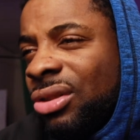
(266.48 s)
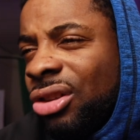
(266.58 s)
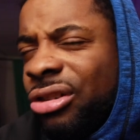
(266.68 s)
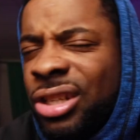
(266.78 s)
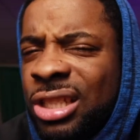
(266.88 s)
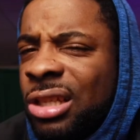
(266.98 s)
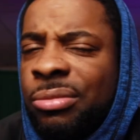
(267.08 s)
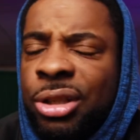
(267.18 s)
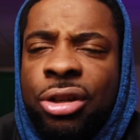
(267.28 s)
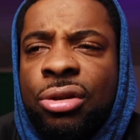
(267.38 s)

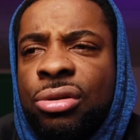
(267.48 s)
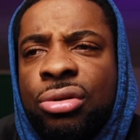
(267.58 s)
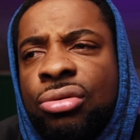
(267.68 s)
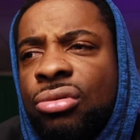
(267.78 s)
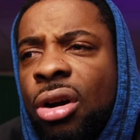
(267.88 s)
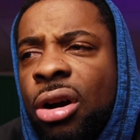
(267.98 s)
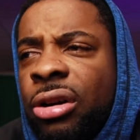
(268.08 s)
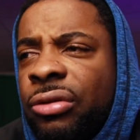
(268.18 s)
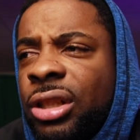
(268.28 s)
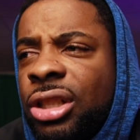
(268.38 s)
30-some-year-olds who
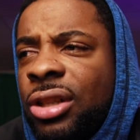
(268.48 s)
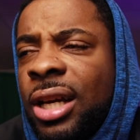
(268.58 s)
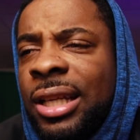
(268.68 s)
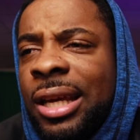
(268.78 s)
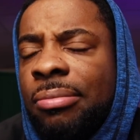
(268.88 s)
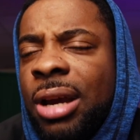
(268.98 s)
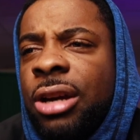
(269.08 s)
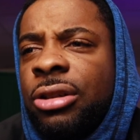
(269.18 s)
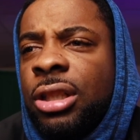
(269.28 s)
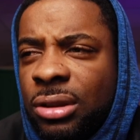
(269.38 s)
aren't really trying to get
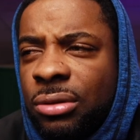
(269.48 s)
married.